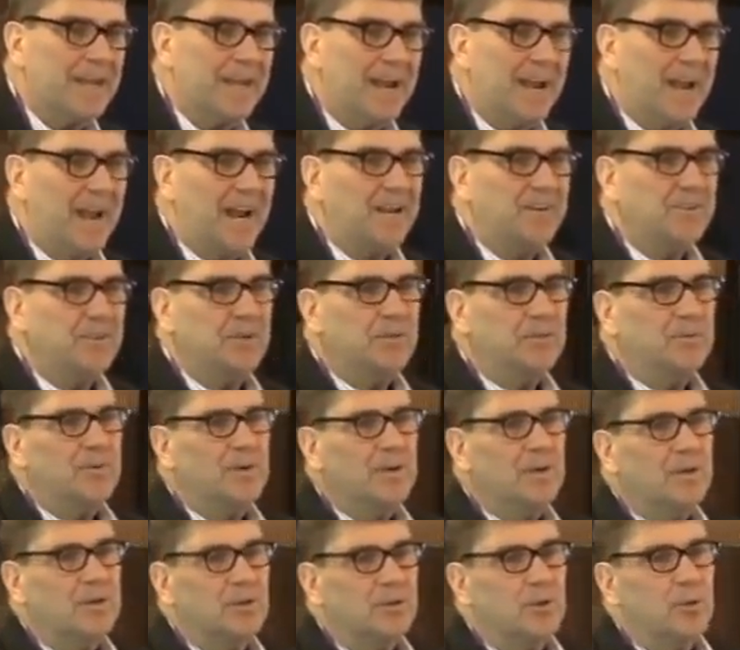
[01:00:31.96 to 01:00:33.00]
and you,
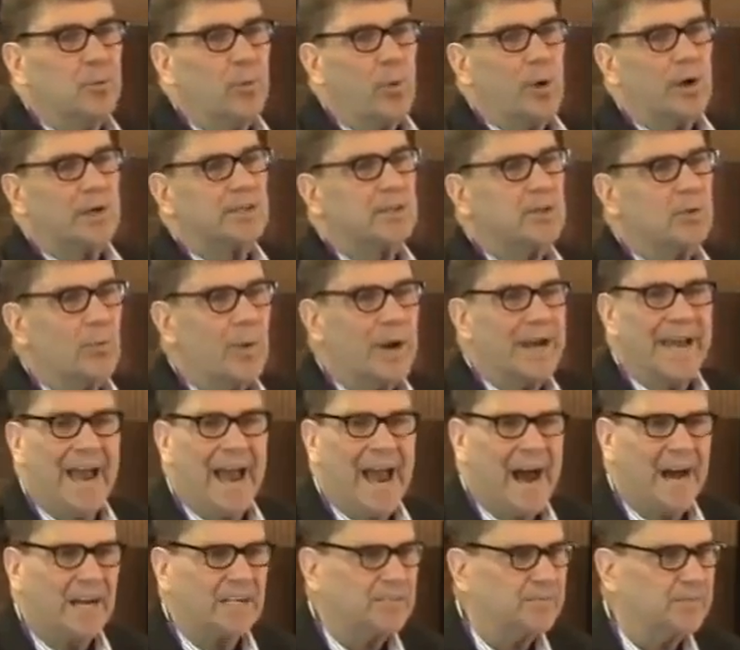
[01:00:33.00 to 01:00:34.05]
you work your way
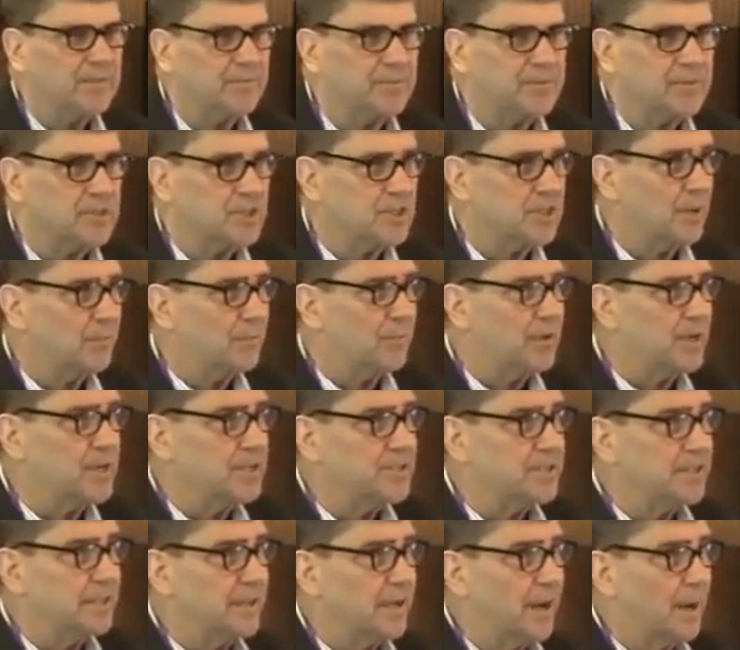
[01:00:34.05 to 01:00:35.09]
out of it for some
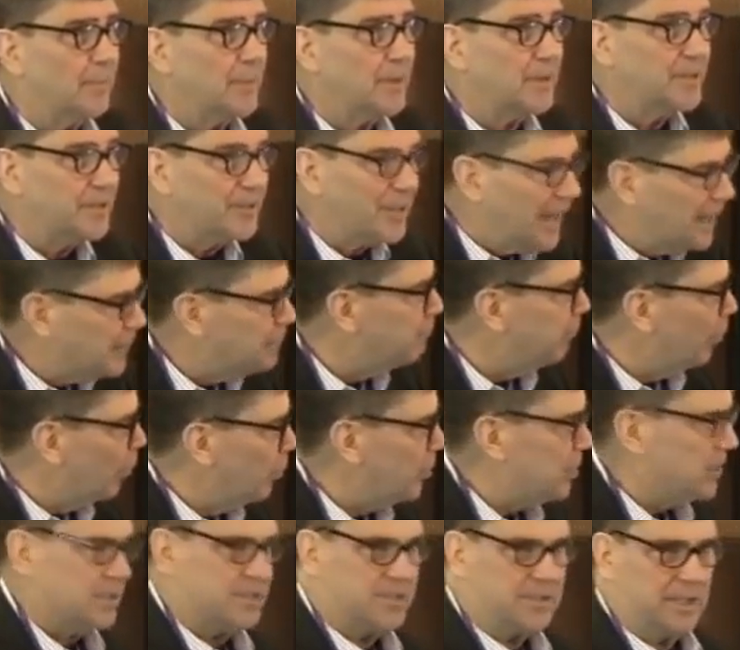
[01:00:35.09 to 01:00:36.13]
reason. I mean, you're like
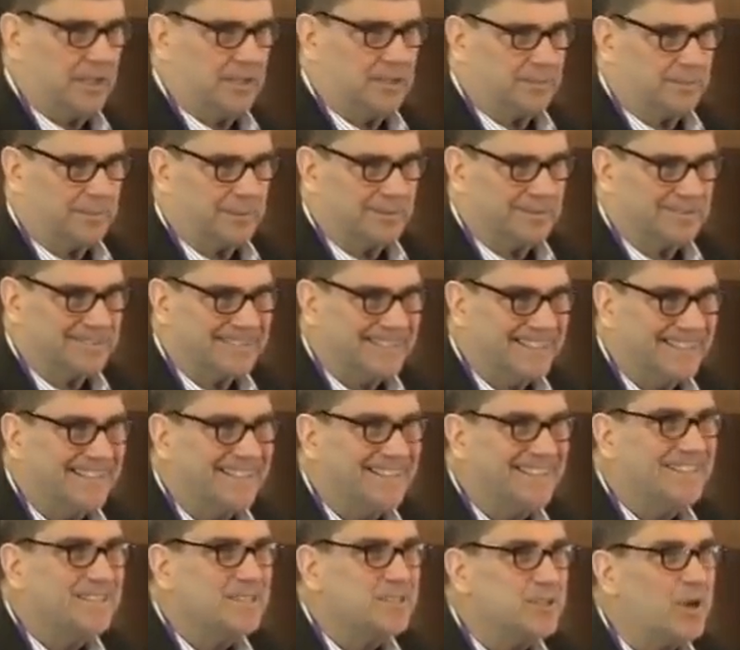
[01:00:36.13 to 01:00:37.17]
born a salesperson.
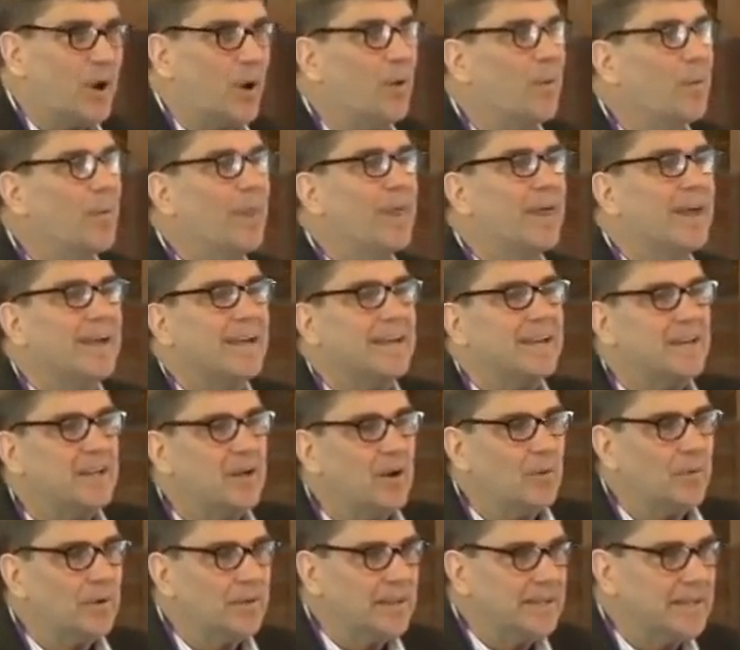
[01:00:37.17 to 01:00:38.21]
So, you
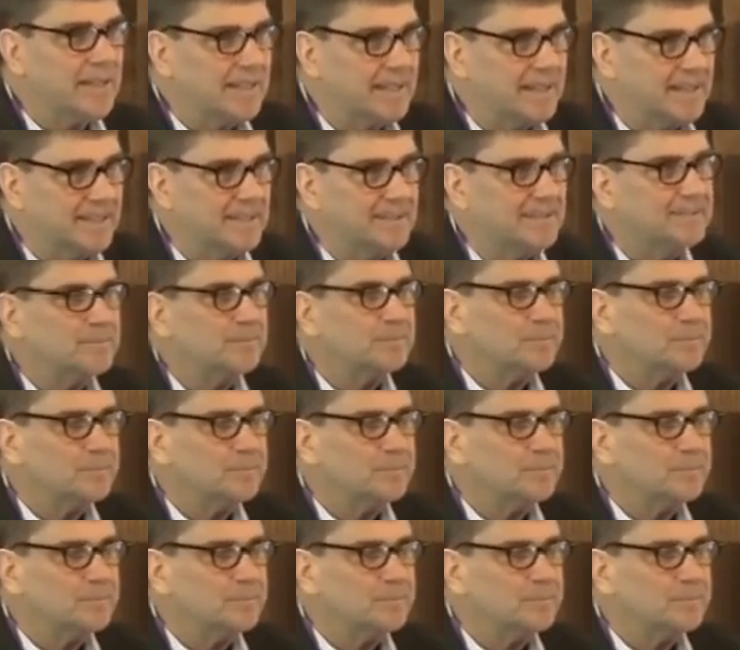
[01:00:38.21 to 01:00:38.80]
know, it, it,